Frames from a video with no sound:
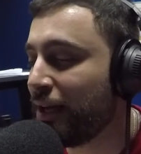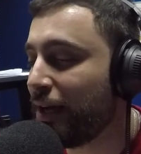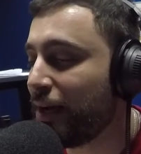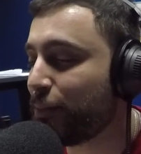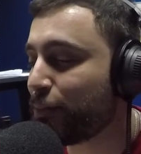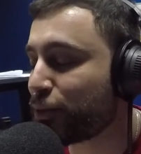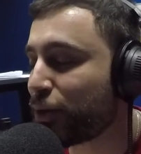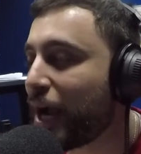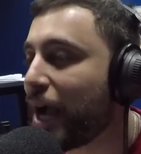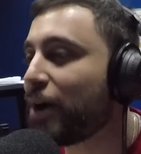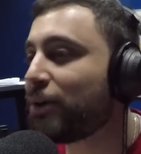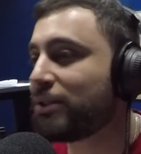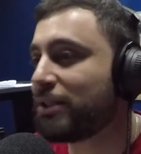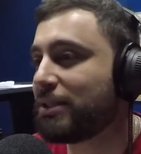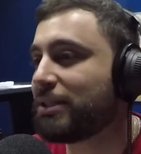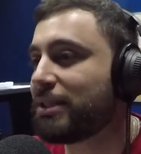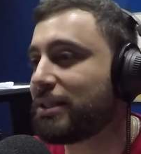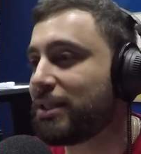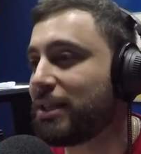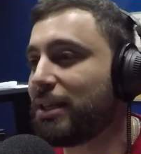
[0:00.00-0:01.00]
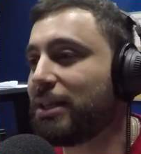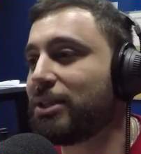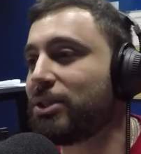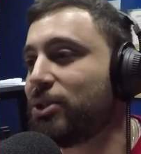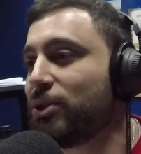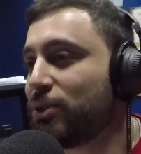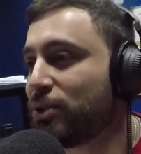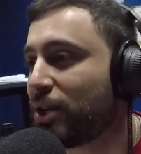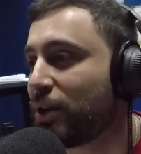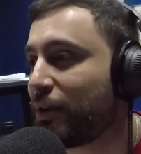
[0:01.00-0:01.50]
proud to see this
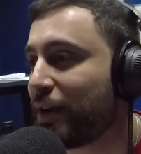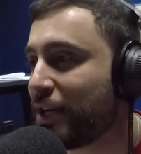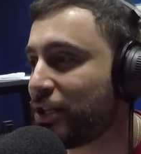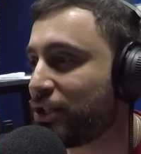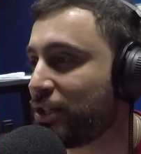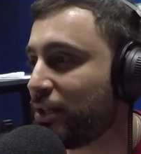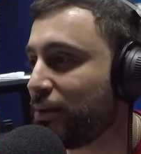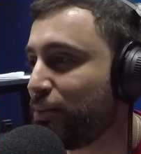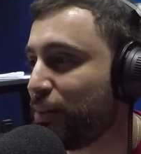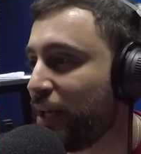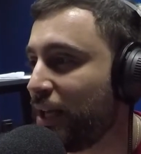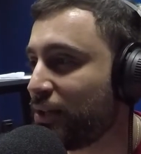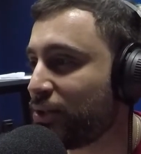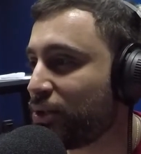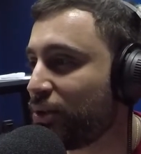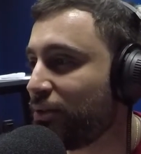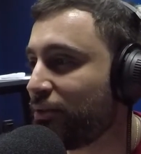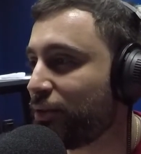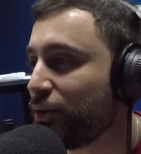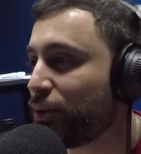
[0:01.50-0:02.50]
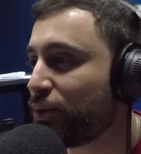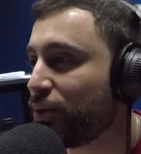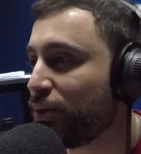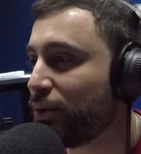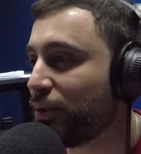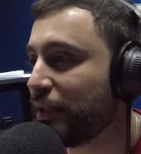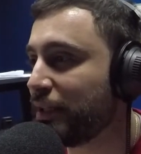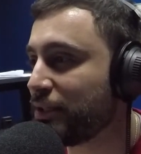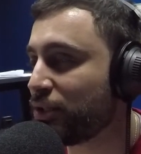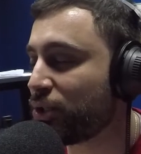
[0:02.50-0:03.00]
new generation being so
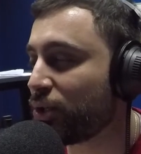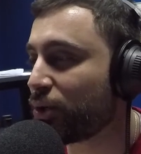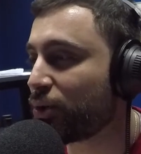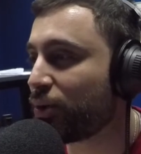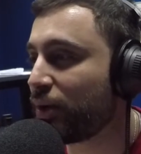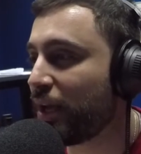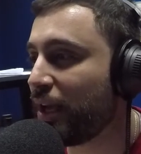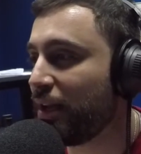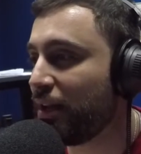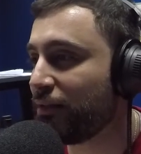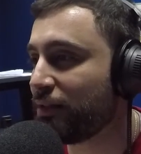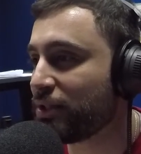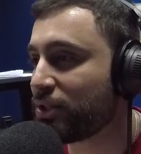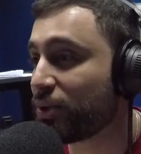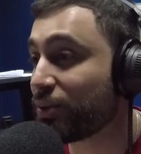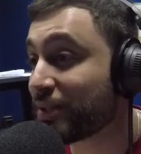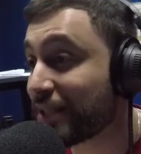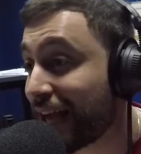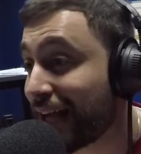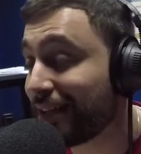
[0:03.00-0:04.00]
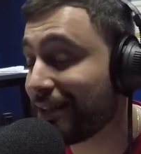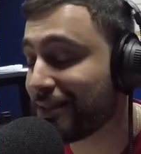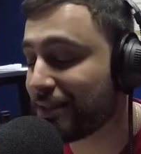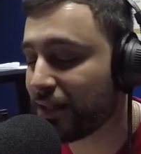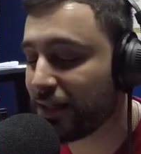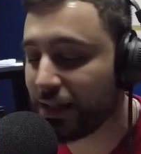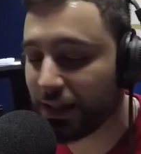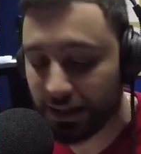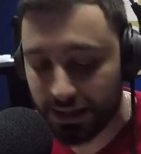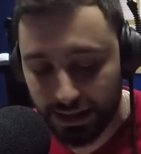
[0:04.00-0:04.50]
vocal and so creative and so
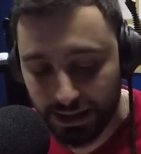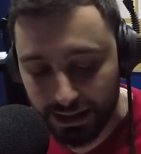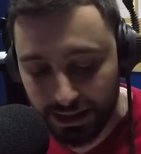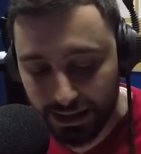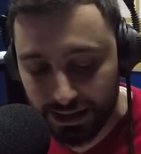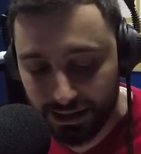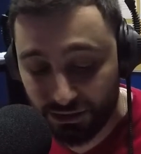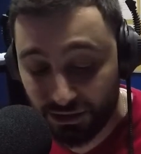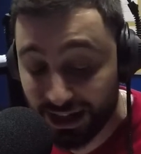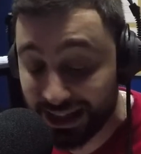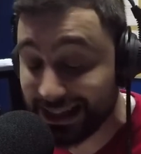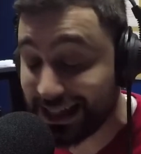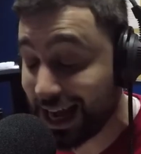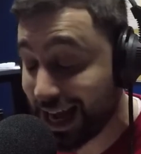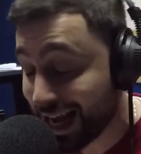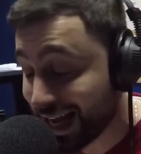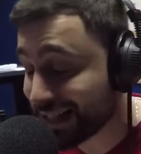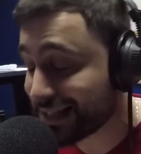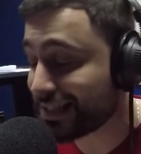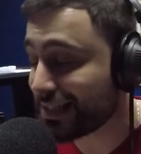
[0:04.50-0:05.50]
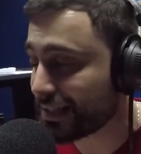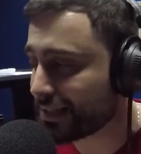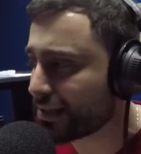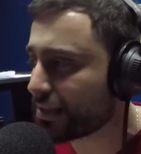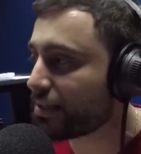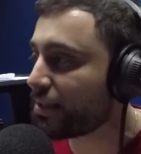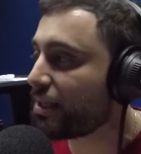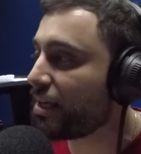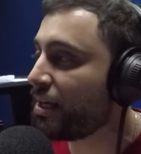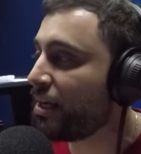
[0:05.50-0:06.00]
talented. It's fantastic to
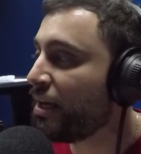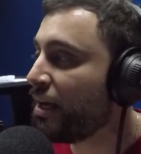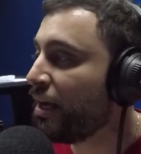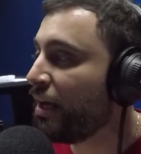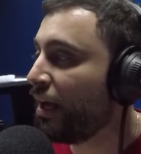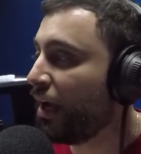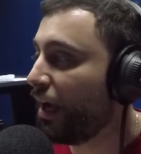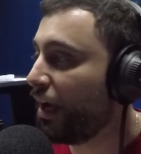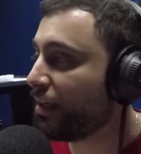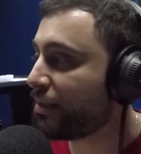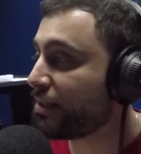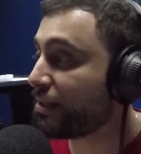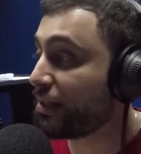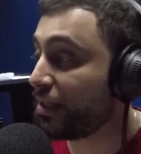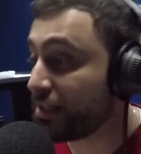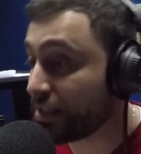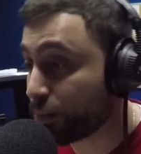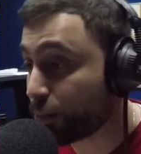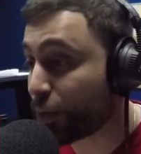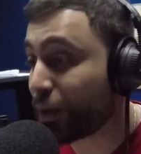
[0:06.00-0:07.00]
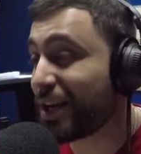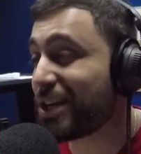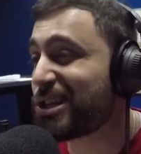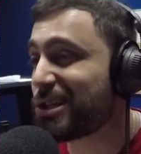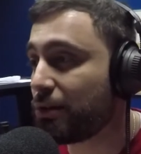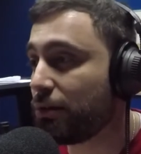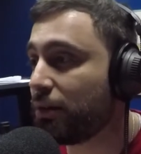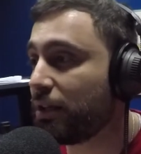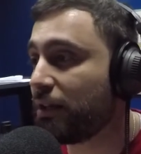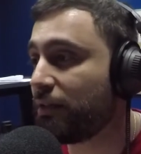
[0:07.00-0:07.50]
see. It's
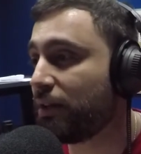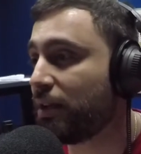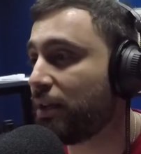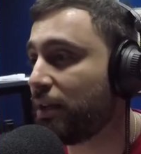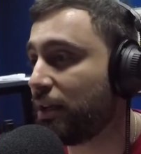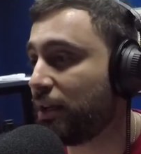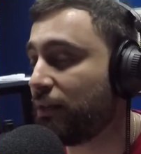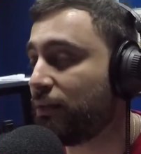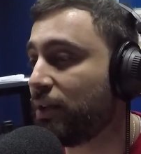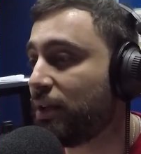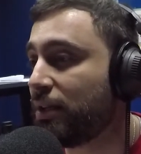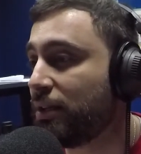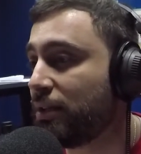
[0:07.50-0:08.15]
inspirational even